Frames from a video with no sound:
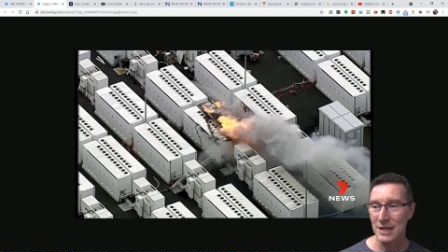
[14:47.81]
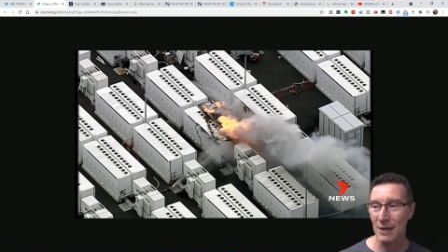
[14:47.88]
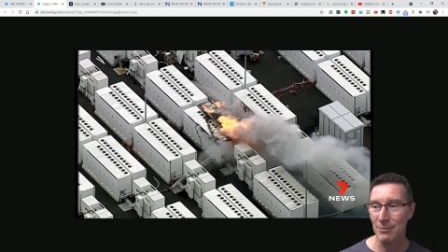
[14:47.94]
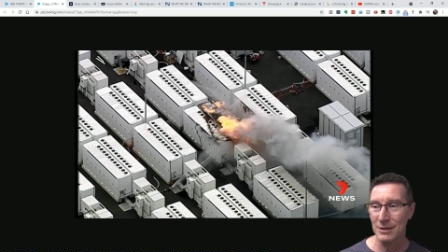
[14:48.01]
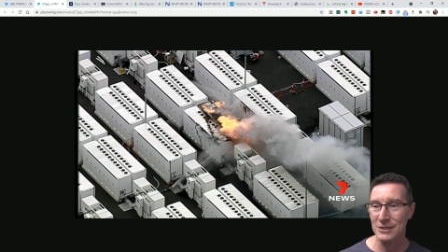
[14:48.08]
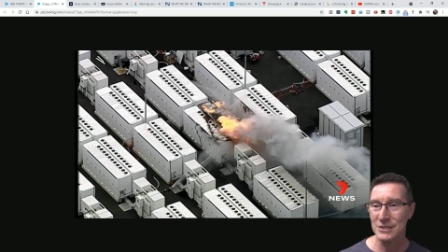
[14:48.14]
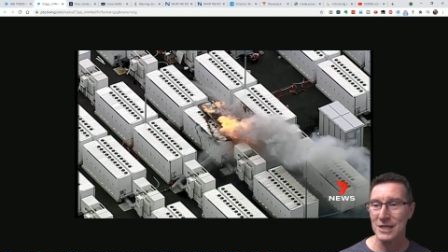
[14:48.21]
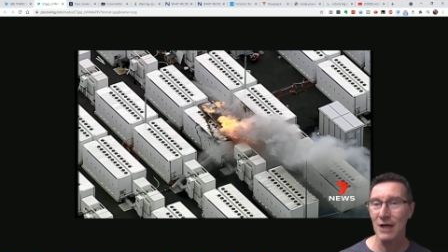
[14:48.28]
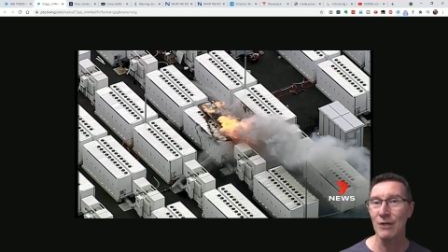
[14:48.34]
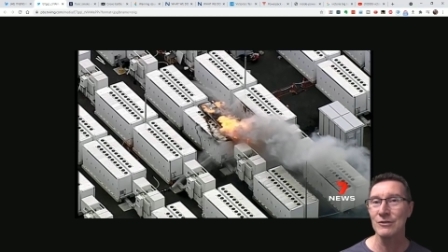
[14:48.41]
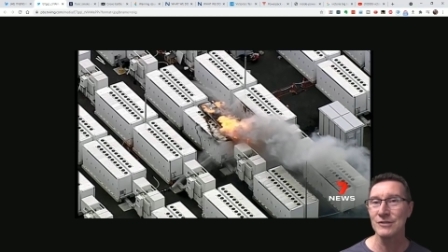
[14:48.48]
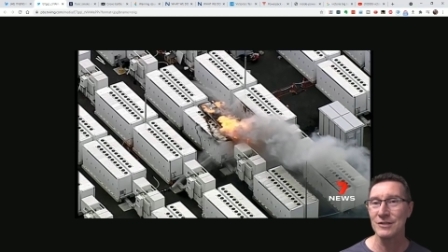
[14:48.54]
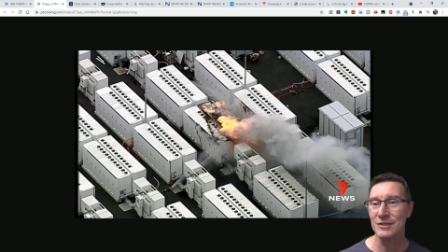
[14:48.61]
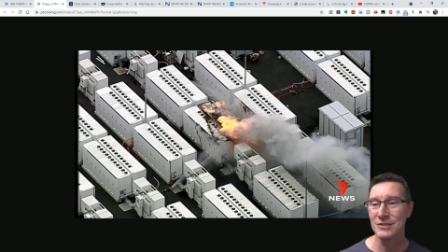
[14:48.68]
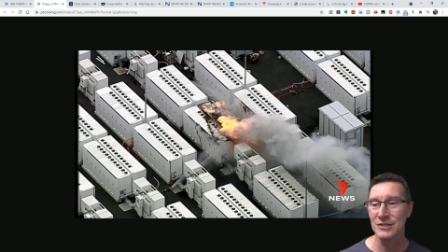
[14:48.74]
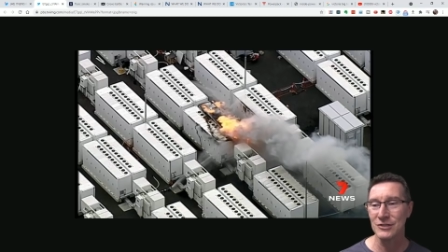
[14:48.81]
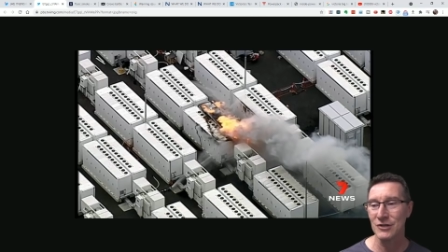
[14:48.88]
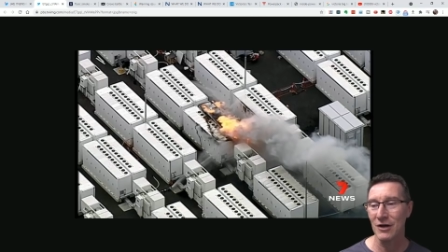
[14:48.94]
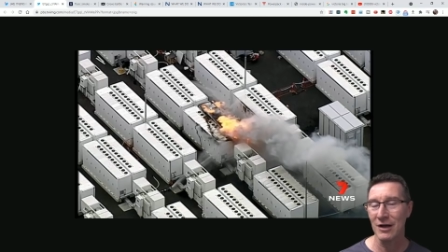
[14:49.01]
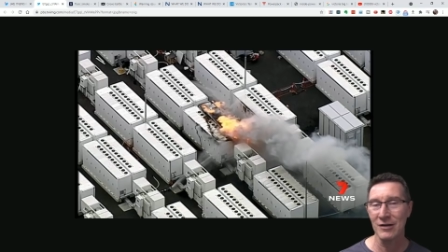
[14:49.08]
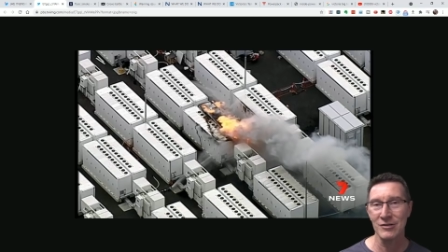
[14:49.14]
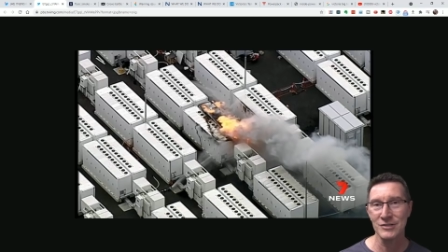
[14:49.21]
How many cells in this
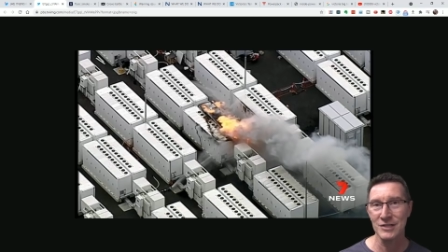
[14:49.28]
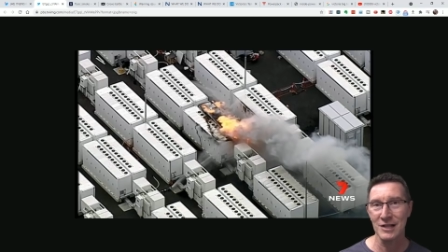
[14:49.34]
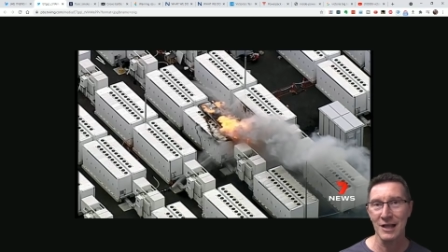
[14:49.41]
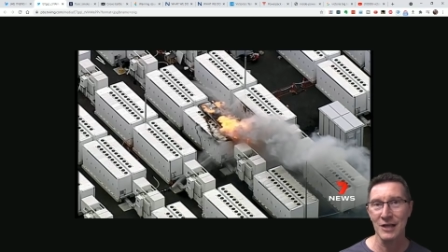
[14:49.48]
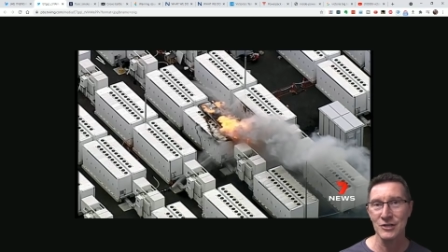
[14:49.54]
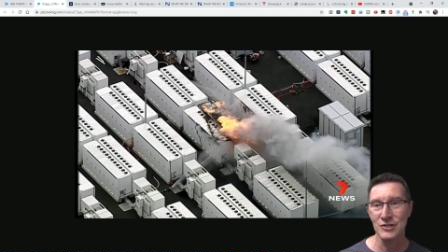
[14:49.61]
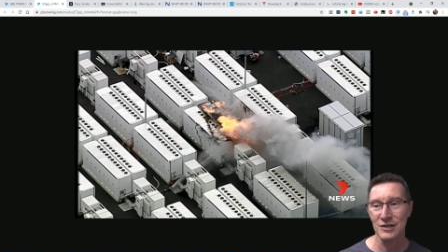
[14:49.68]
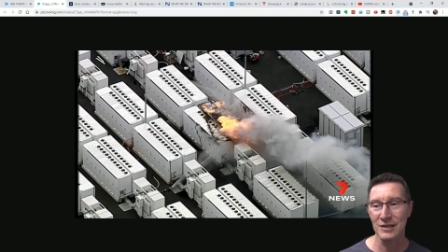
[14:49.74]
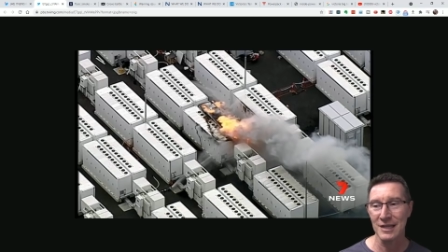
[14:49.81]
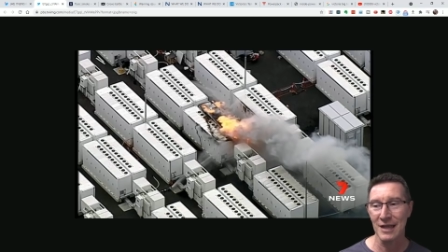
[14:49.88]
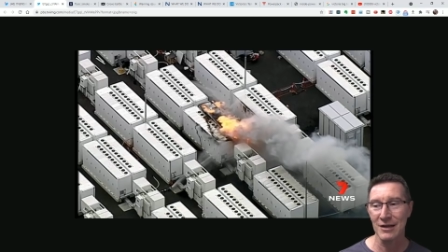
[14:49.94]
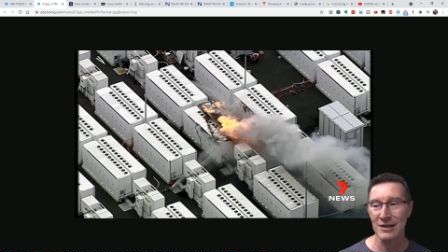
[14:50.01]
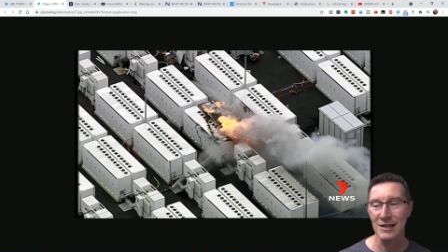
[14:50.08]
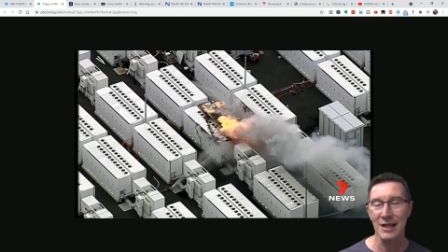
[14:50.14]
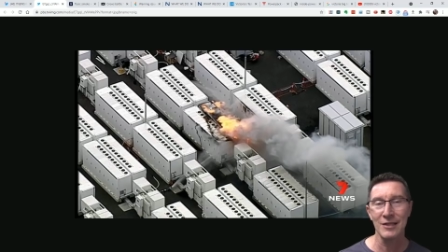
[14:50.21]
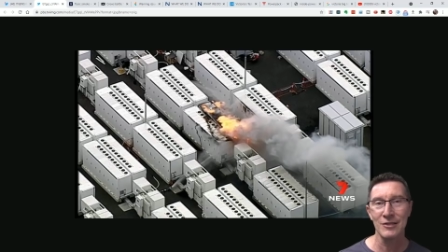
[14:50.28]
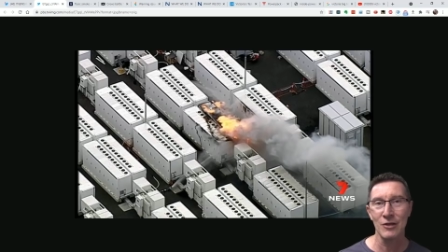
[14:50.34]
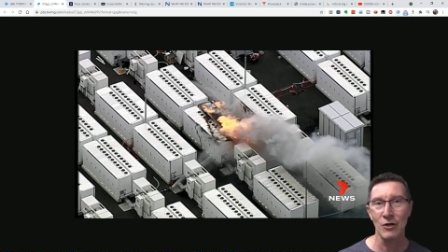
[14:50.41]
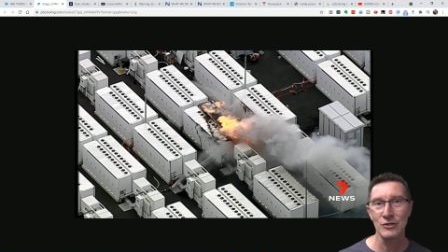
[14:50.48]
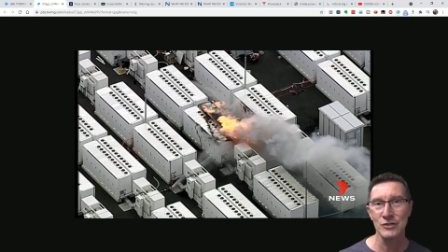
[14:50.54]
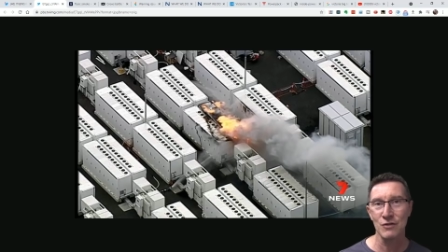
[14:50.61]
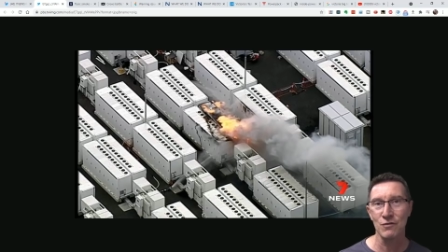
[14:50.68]
entire installation and calculate the
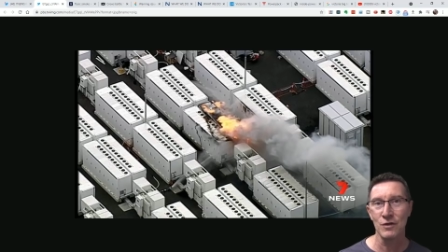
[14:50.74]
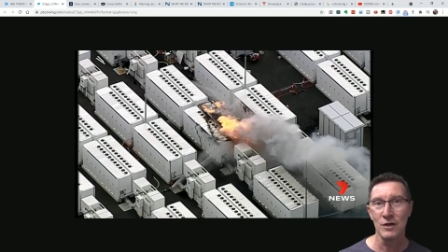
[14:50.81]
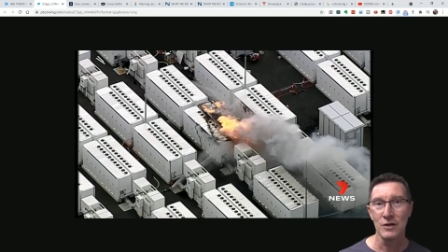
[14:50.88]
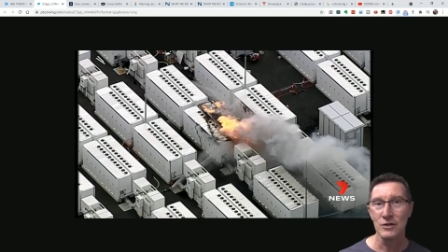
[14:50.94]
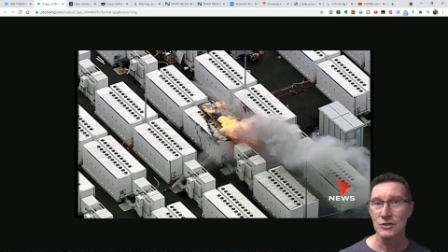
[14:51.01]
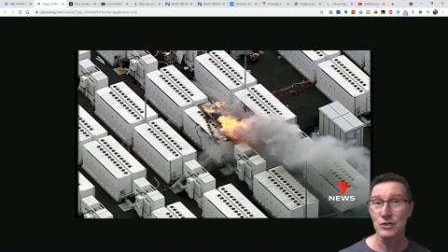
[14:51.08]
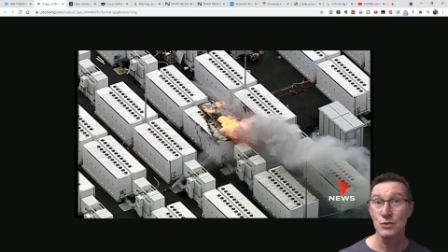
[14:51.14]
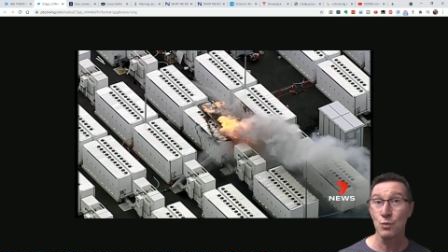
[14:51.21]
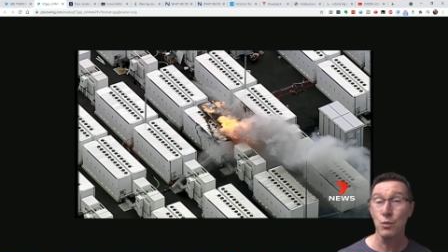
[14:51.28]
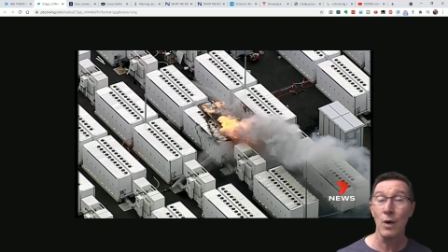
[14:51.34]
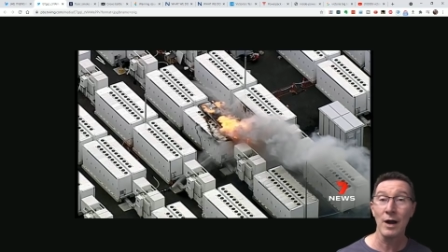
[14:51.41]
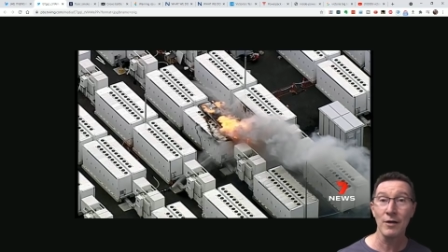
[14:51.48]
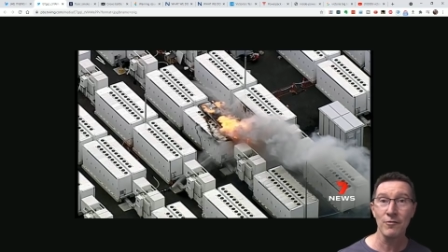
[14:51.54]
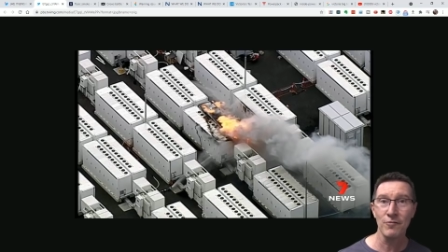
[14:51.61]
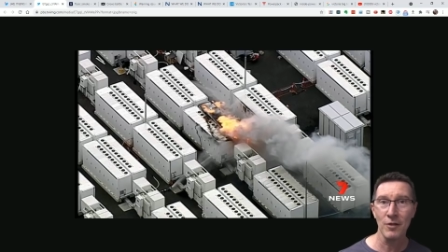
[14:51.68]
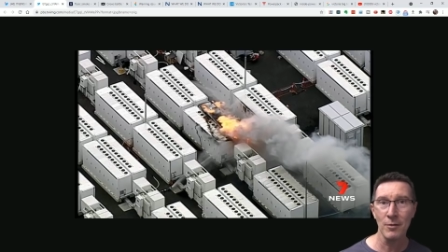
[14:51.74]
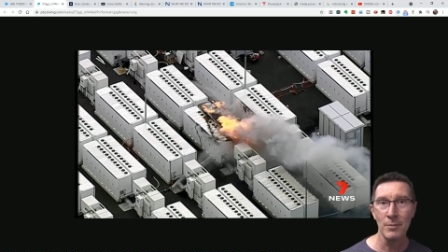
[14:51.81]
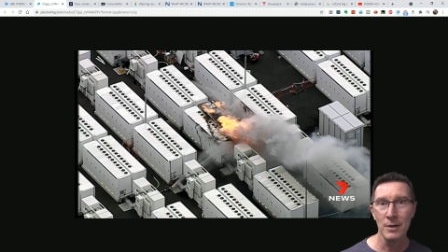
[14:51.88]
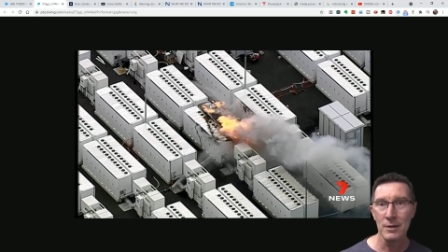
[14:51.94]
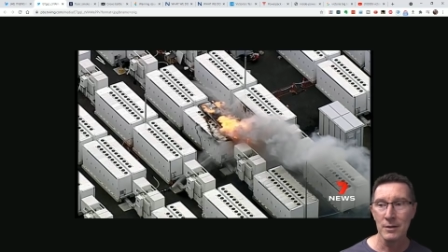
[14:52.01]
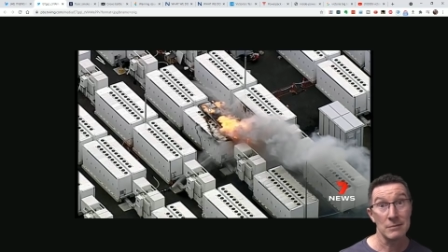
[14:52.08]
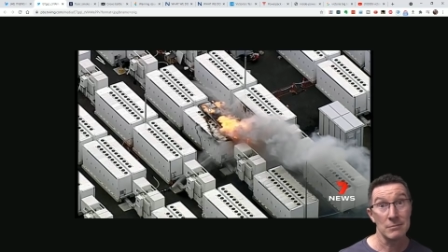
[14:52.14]
odds of just one of them